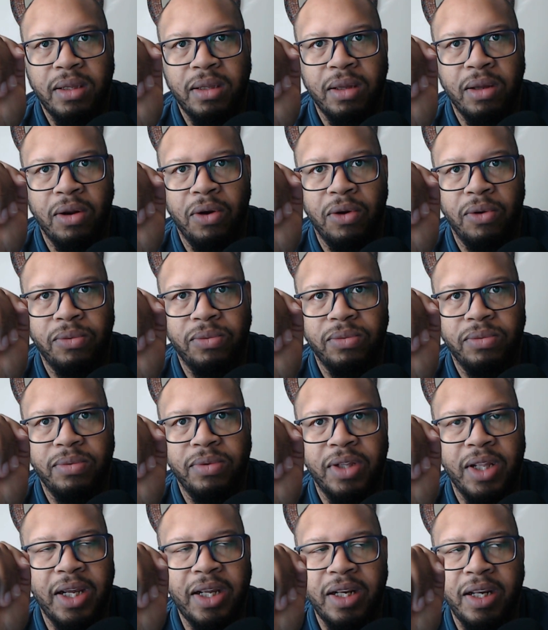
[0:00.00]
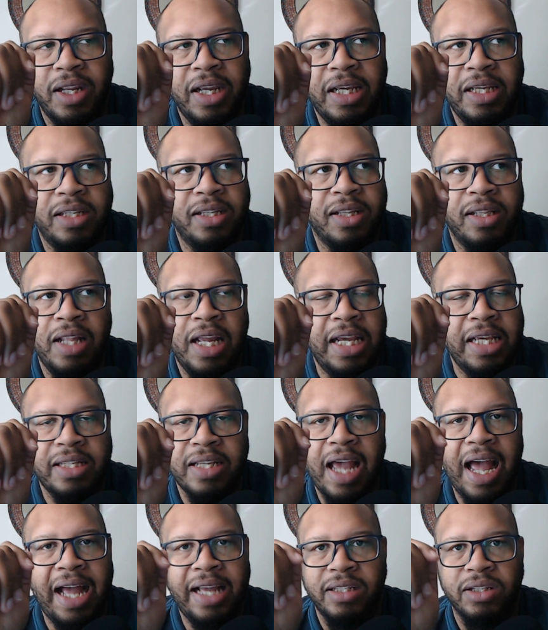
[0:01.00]
You know, they, these
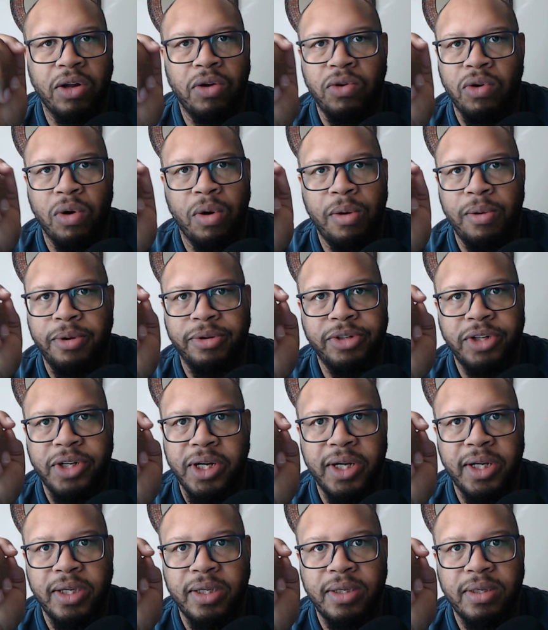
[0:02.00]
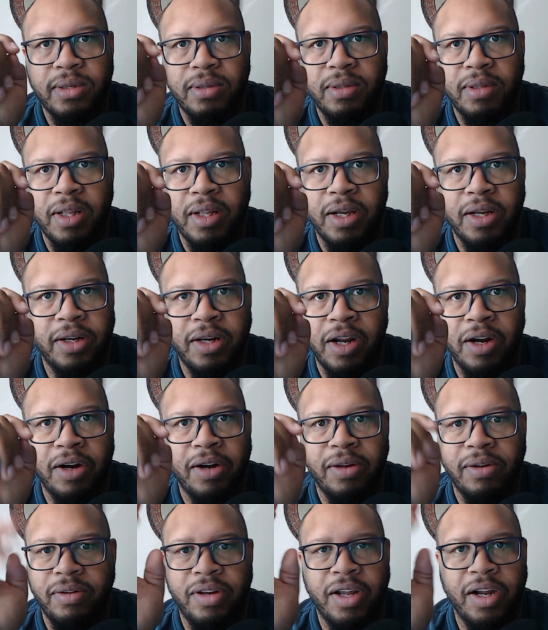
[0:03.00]
these guys don't grow on trees. They,
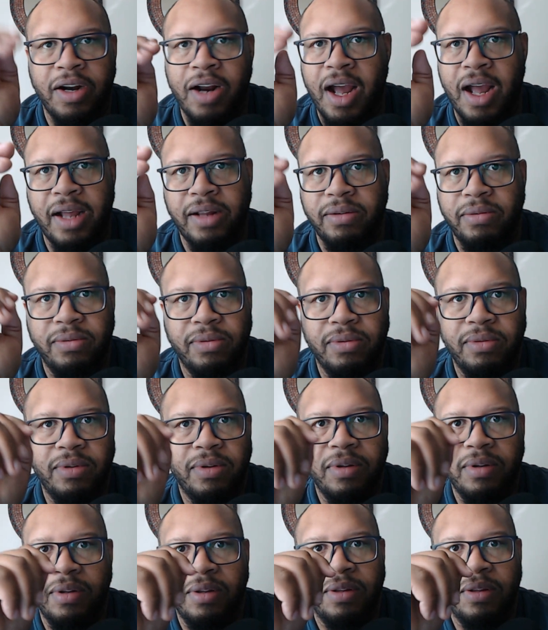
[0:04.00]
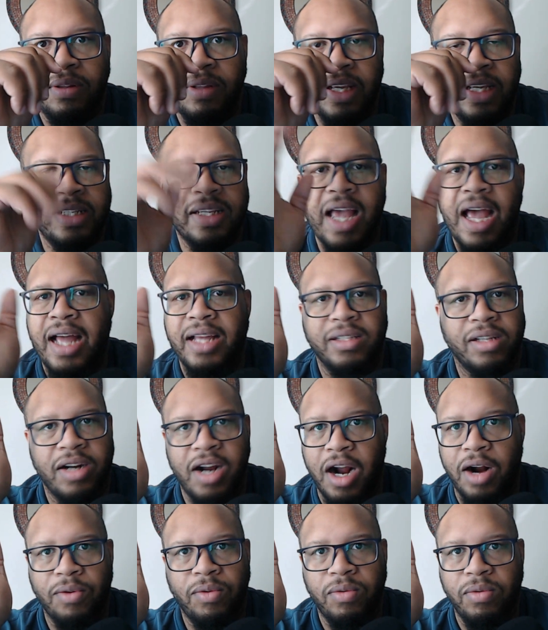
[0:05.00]
they're they're not. These guys are
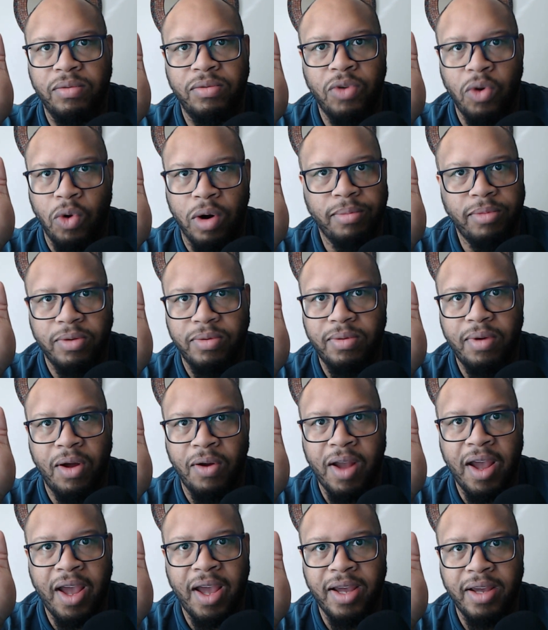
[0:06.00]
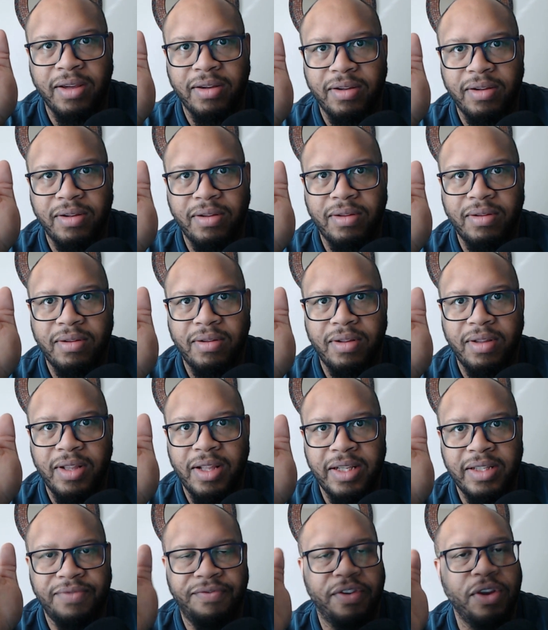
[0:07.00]
not normal. Okay,
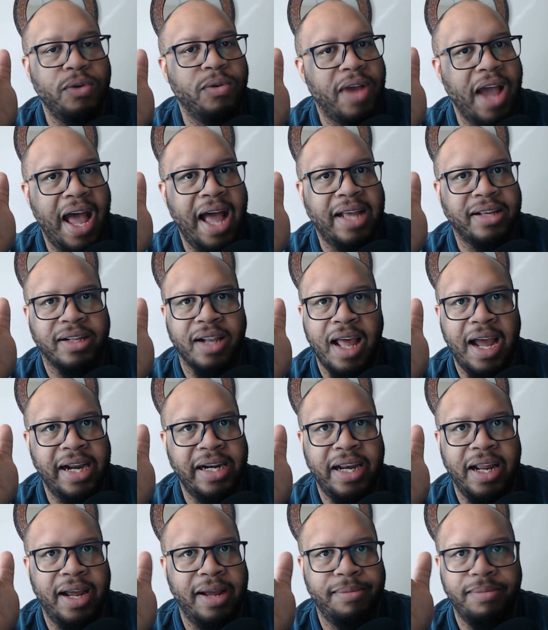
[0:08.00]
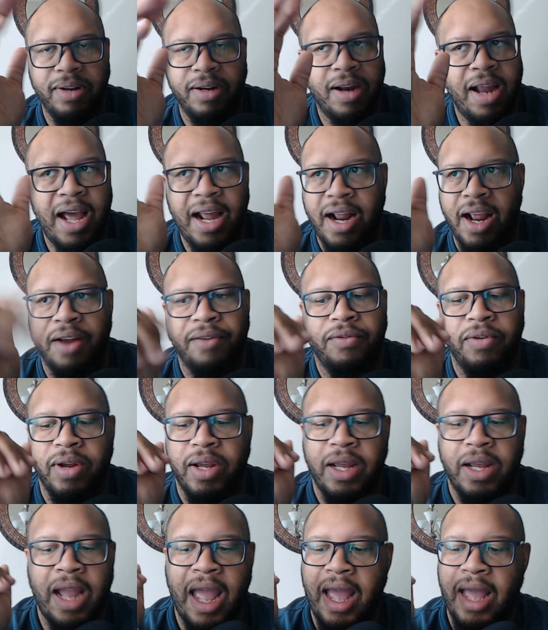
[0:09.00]
it's few guys like that, but not
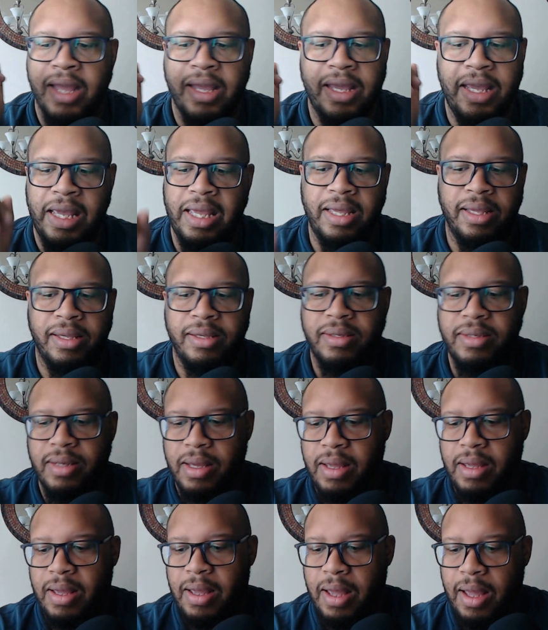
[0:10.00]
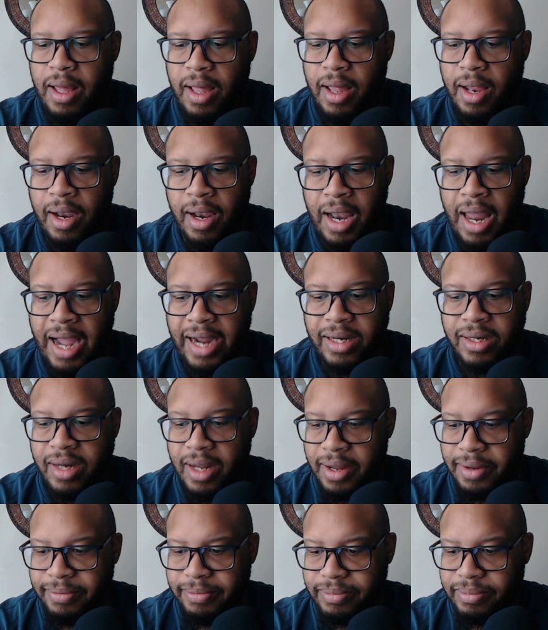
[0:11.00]
every guy is like
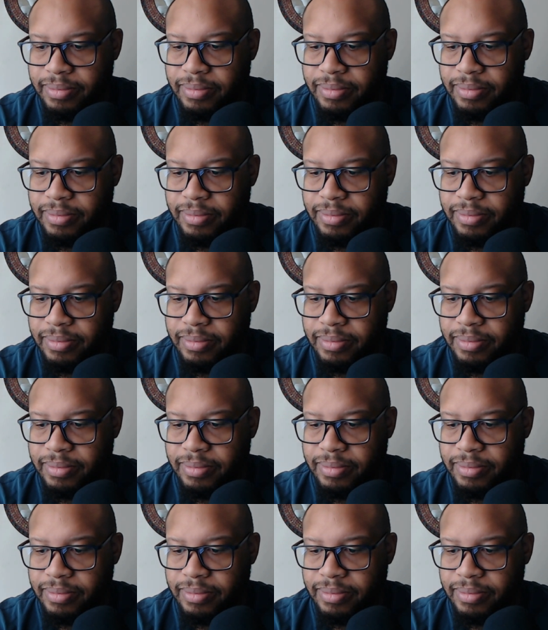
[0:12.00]
that.